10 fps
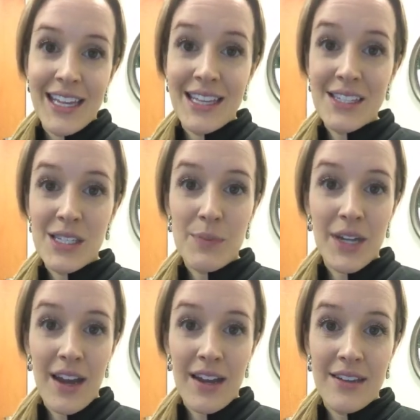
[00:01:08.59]
This is
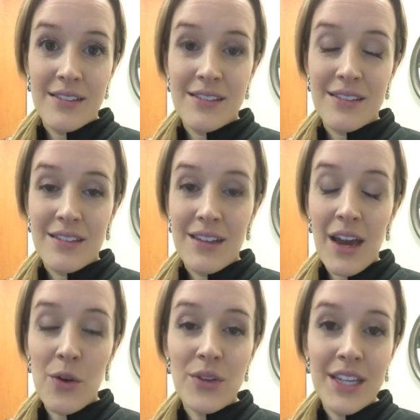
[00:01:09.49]
because
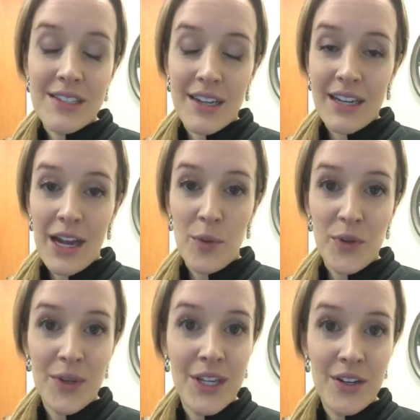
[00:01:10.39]
not only is it going to help
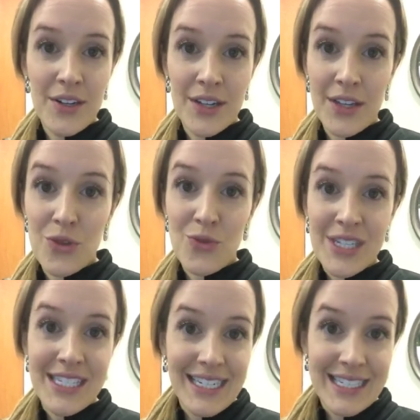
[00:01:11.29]
you hear in
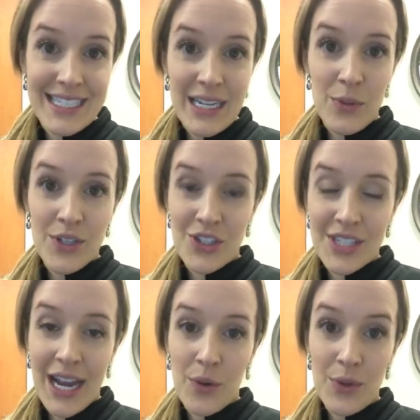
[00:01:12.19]
360, which
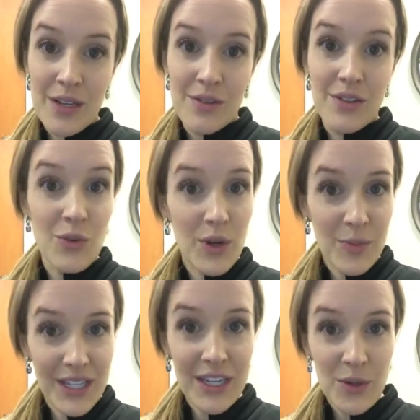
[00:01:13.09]
is how we
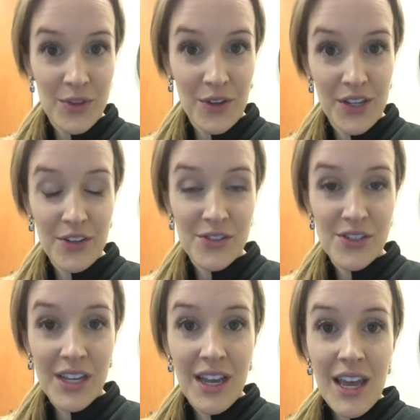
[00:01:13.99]
normally hear with our ears,